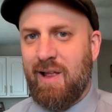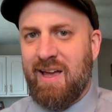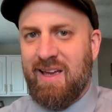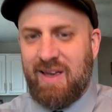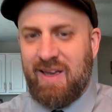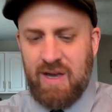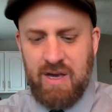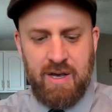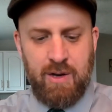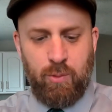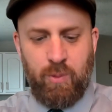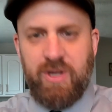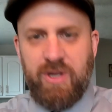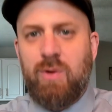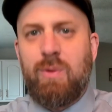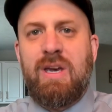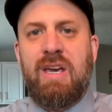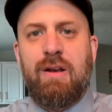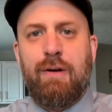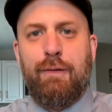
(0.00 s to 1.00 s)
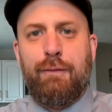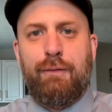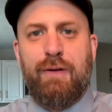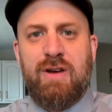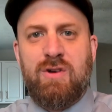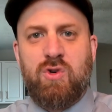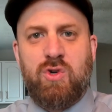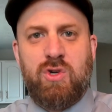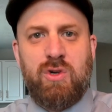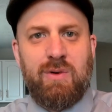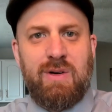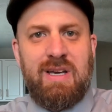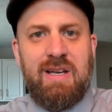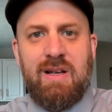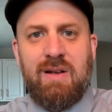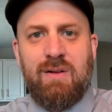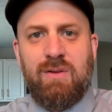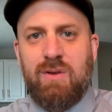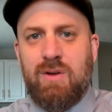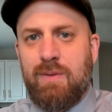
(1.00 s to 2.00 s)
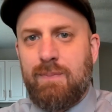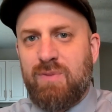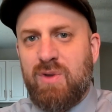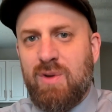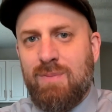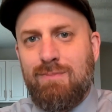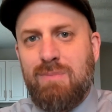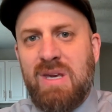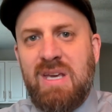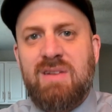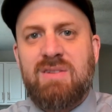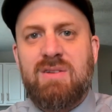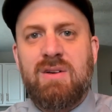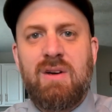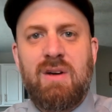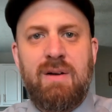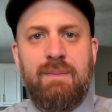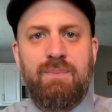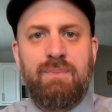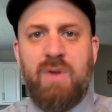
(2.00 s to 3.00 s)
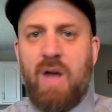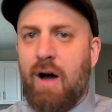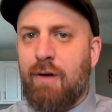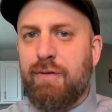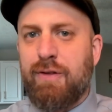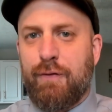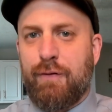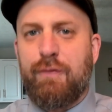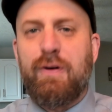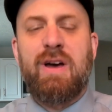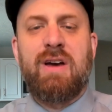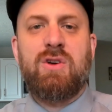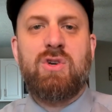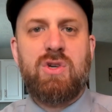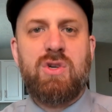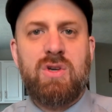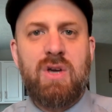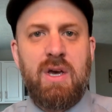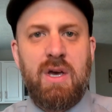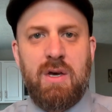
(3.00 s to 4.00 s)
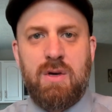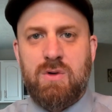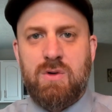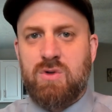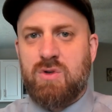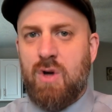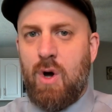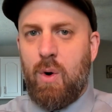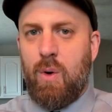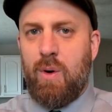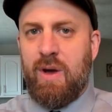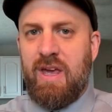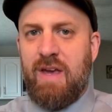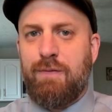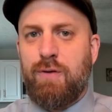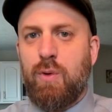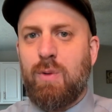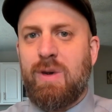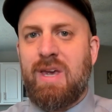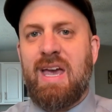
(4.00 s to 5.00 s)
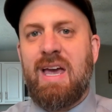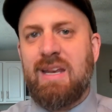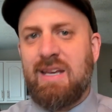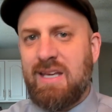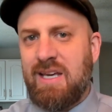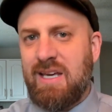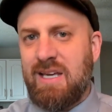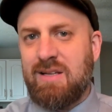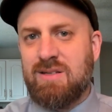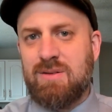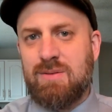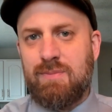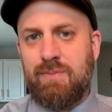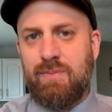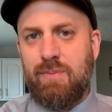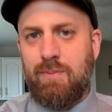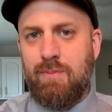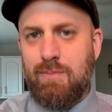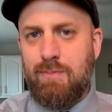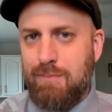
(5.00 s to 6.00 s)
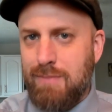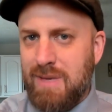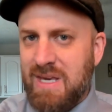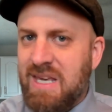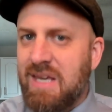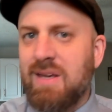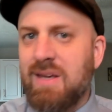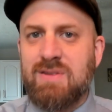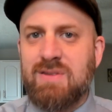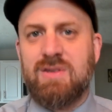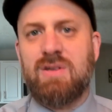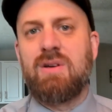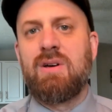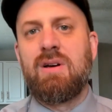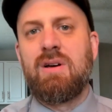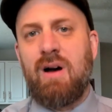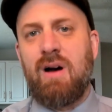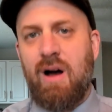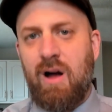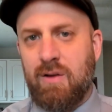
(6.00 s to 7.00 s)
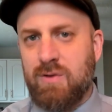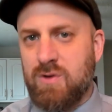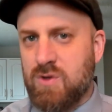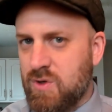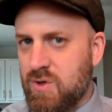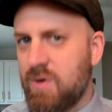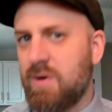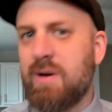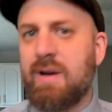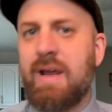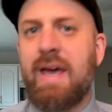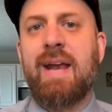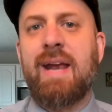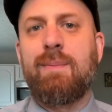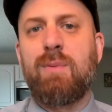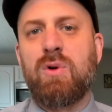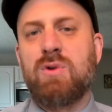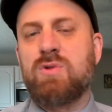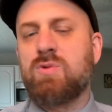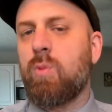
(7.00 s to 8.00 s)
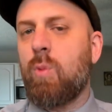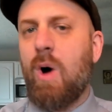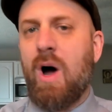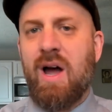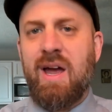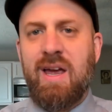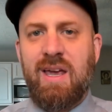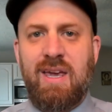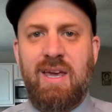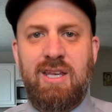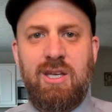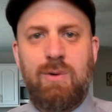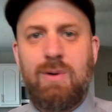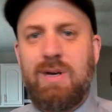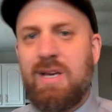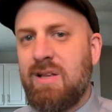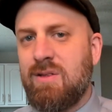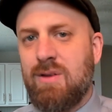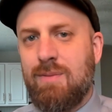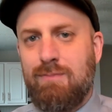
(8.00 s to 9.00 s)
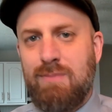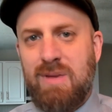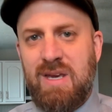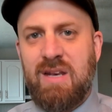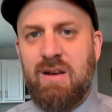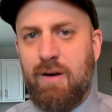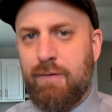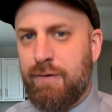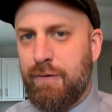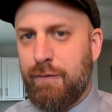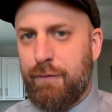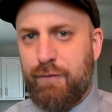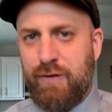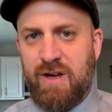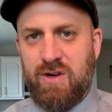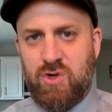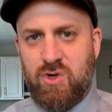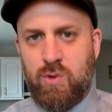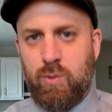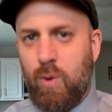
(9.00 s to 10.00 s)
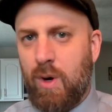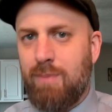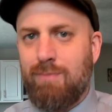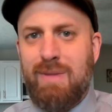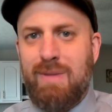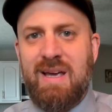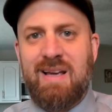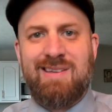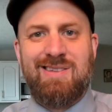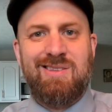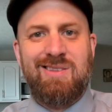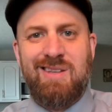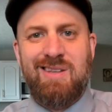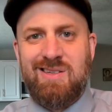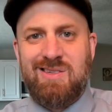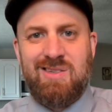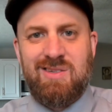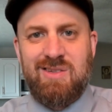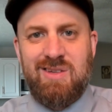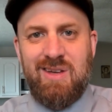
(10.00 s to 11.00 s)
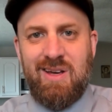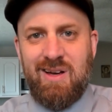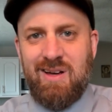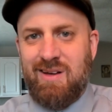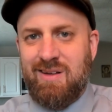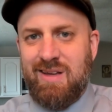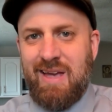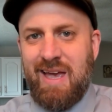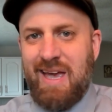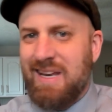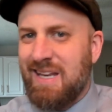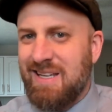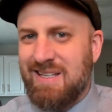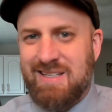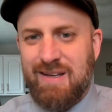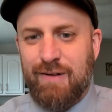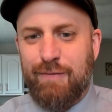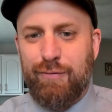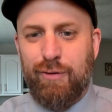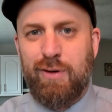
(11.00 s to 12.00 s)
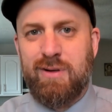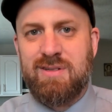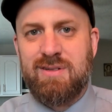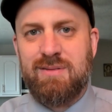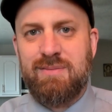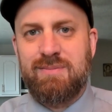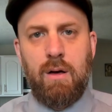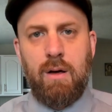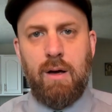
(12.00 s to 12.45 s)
Like when you eat a fish, you're eating the meat of the fish. So if you can't eat meat on certain animals, why can you eat the meat of the fish? What makes this any different?